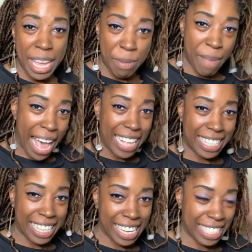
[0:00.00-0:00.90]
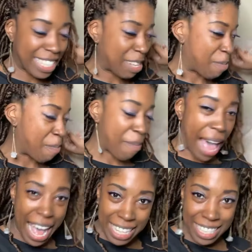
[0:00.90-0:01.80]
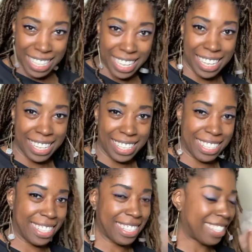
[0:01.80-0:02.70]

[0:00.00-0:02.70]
unboxing some boxes.